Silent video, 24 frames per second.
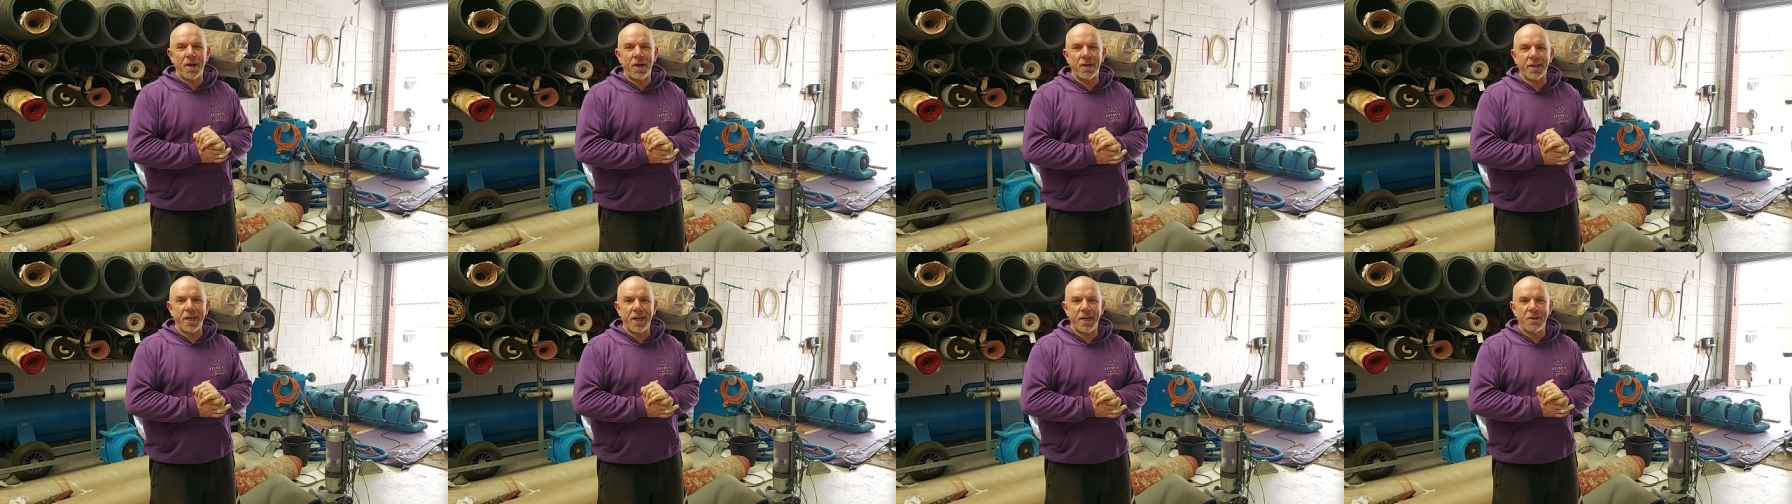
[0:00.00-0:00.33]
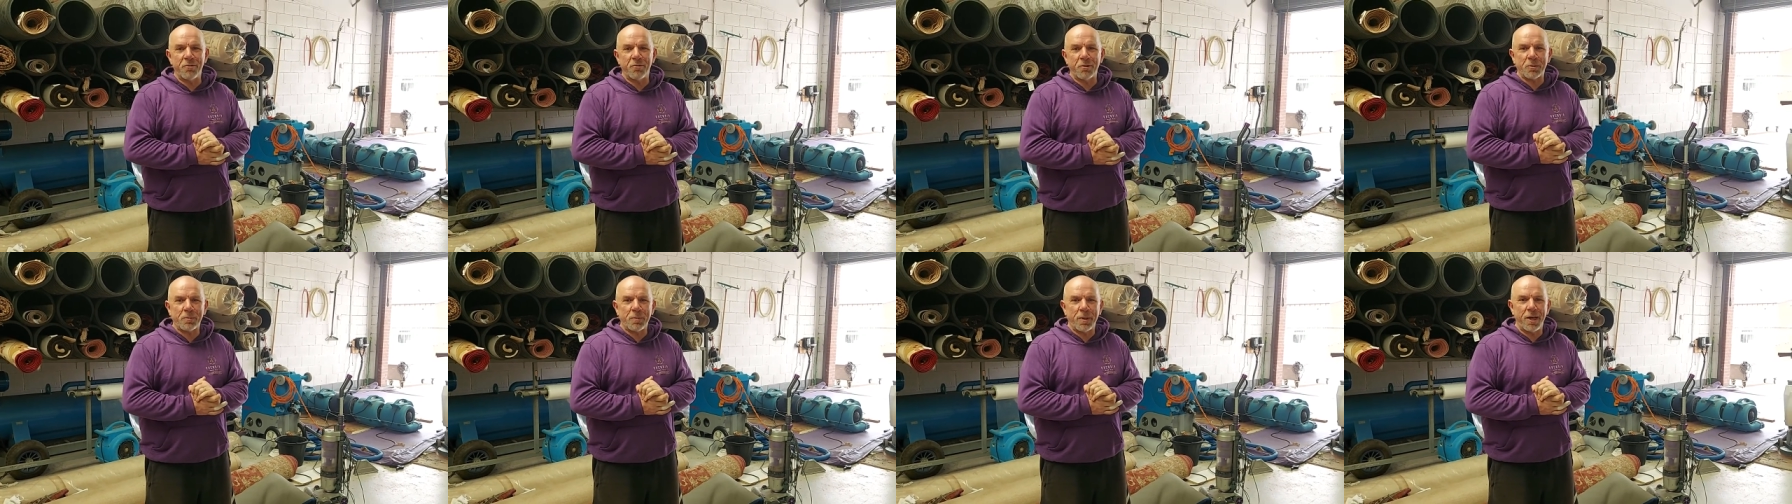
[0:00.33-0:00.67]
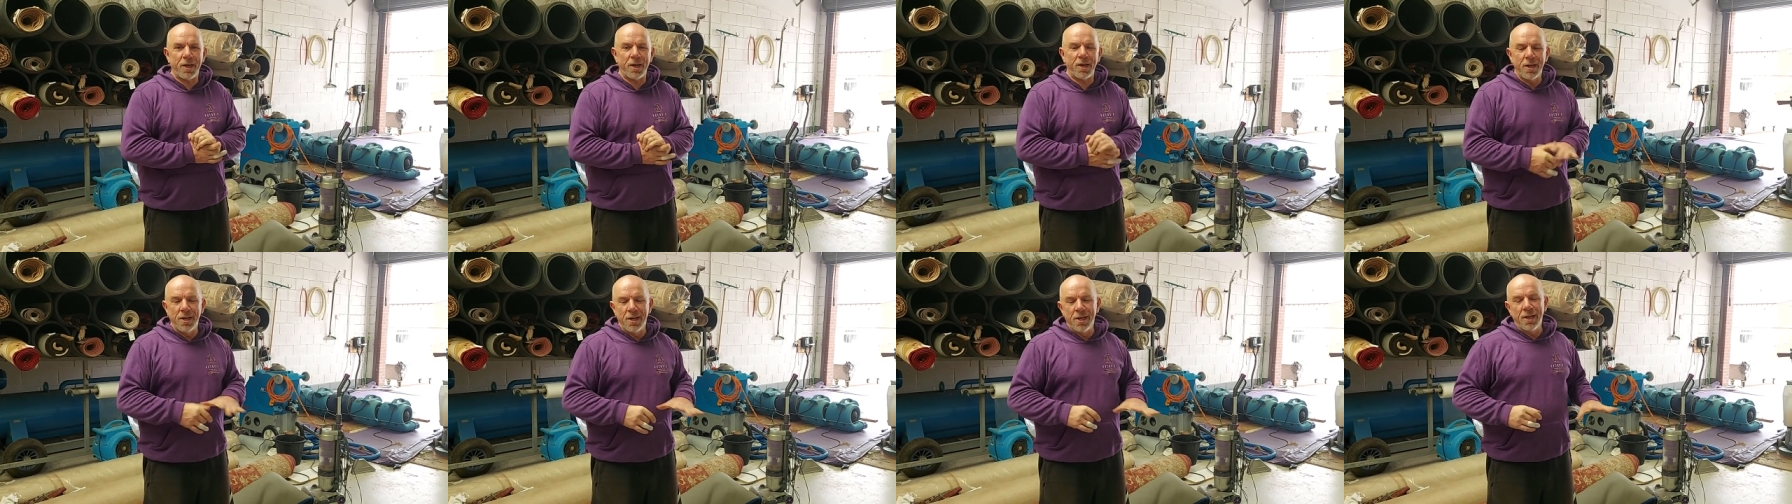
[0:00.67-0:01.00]
Arcadia Rug
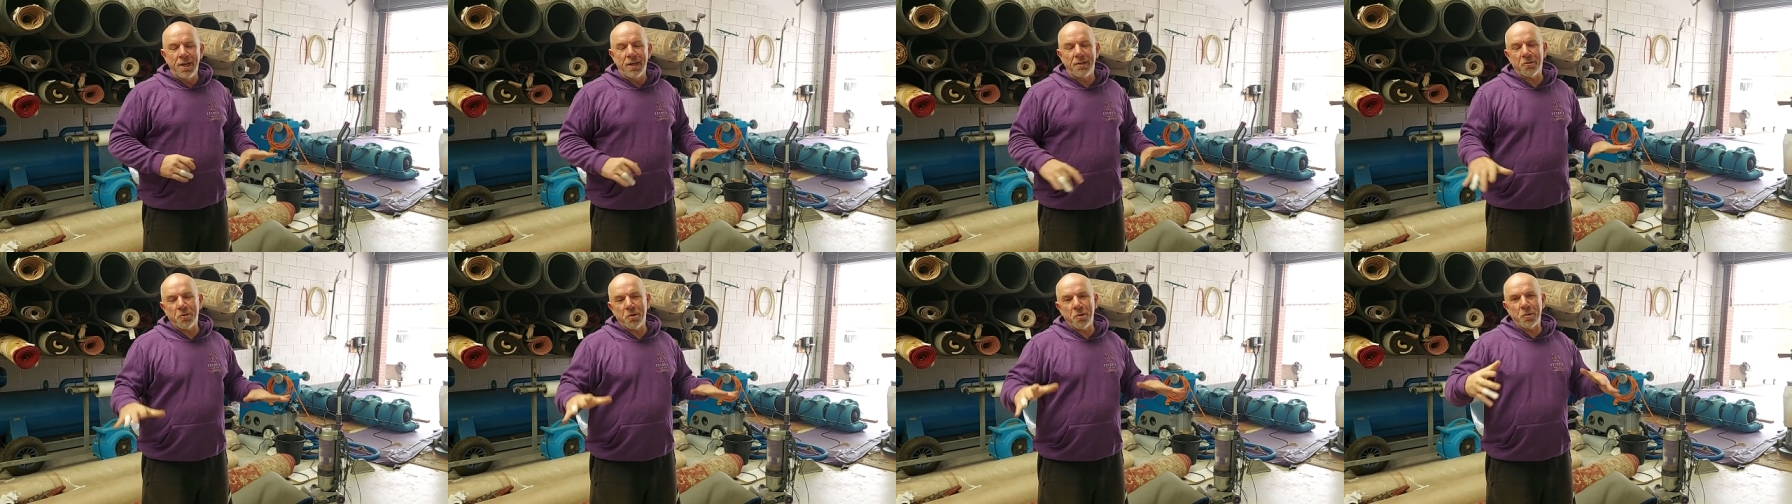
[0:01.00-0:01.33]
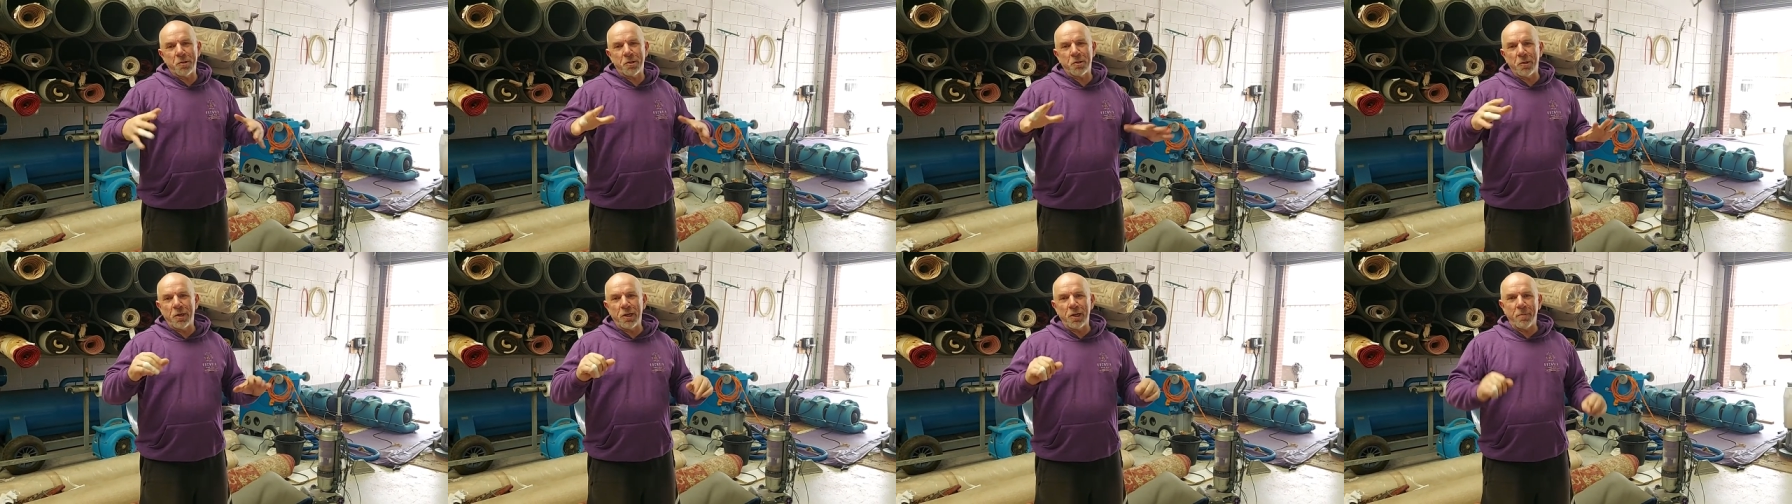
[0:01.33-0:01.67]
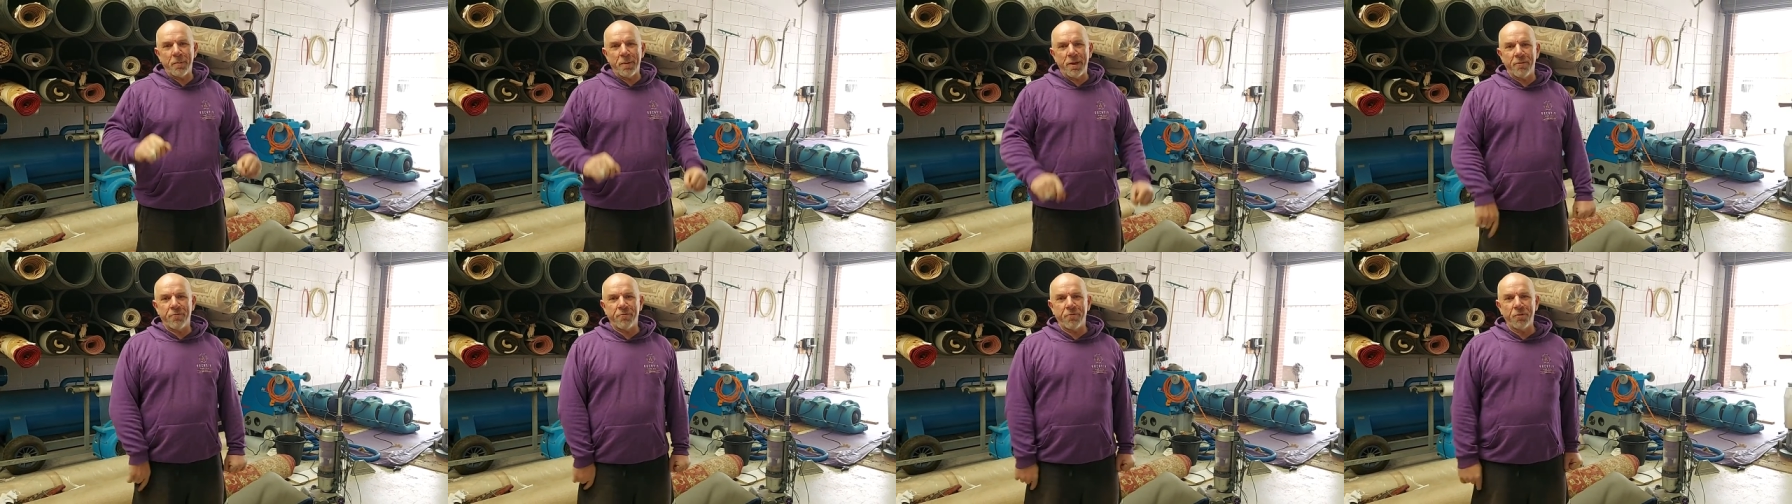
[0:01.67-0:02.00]
Spa. I thought we'd do a little bit of